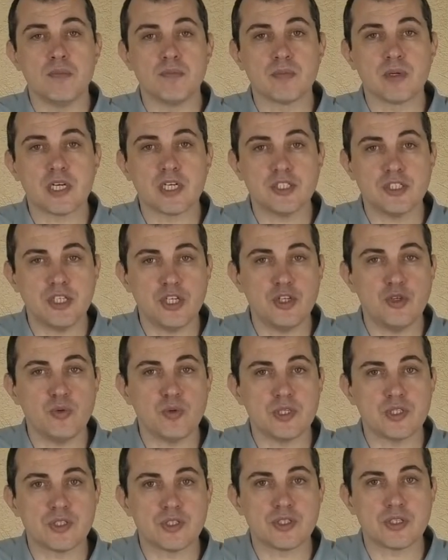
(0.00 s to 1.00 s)

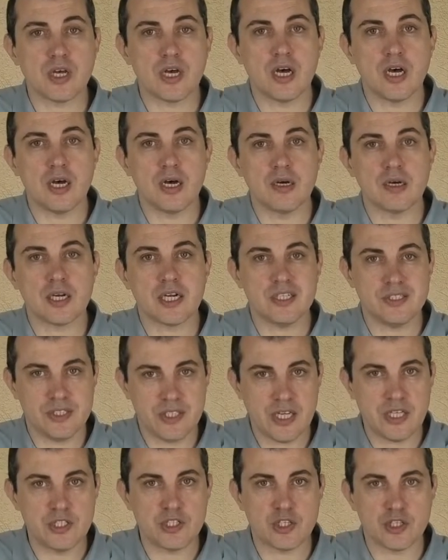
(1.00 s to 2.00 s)
continuous
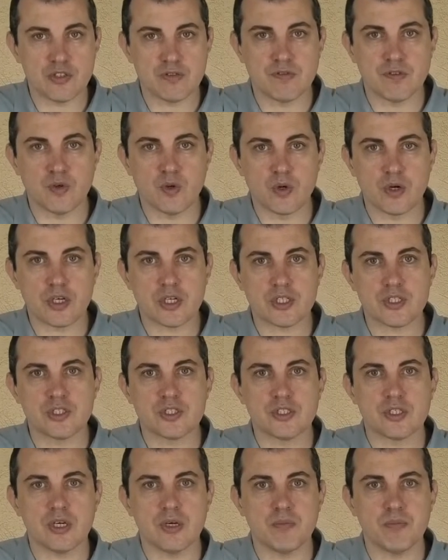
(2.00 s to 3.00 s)
consensus
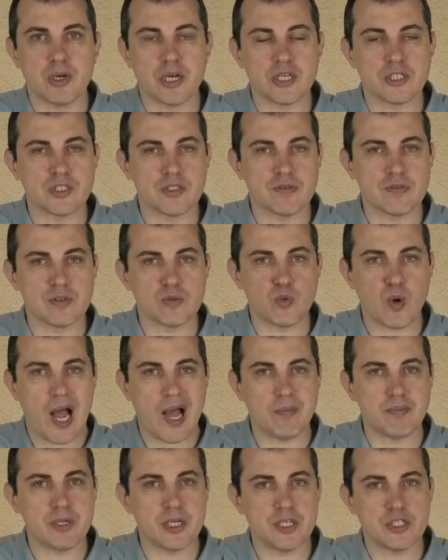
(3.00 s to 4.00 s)
forks because of the
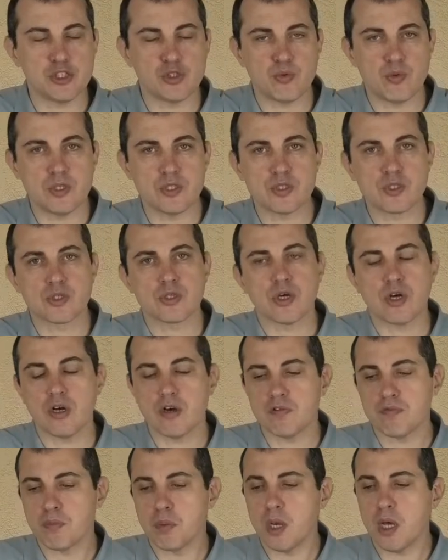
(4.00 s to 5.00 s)
rapid issuance
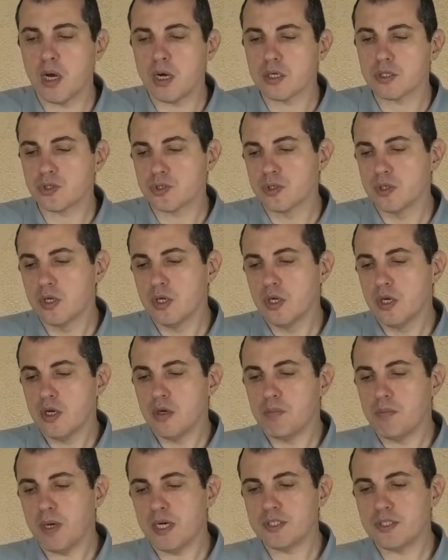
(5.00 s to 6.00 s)
of blocks.
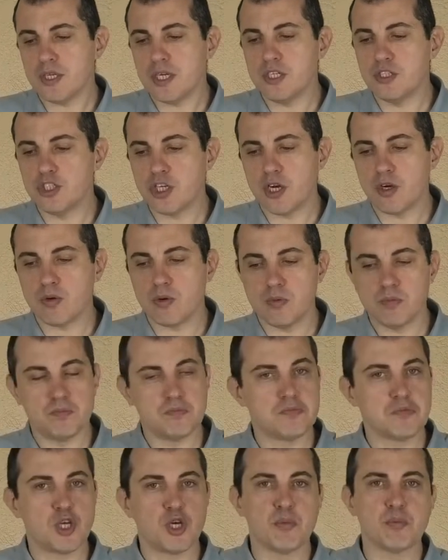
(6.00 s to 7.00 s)
But in general,
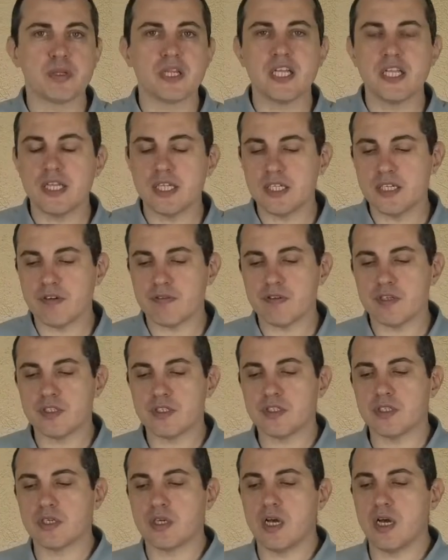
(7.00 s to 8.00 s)
completely
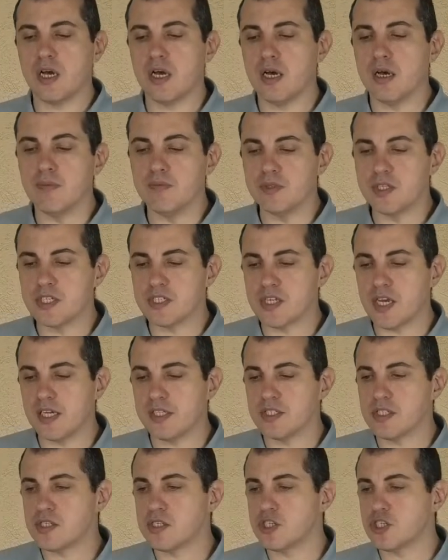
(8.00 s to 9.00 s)
different design
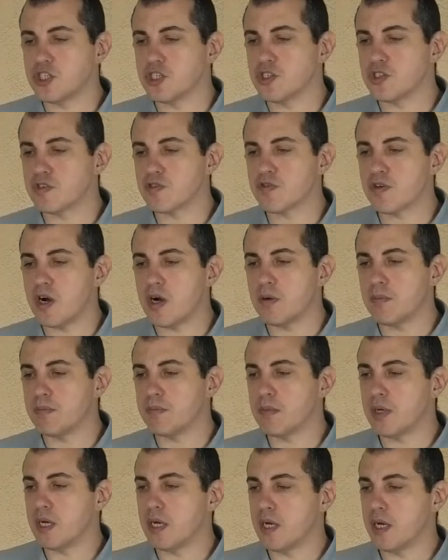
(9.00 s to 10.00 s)
decisions
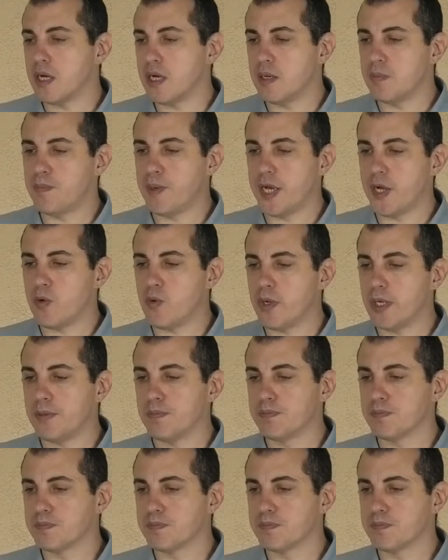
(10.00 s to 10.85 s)
from Bitcoin.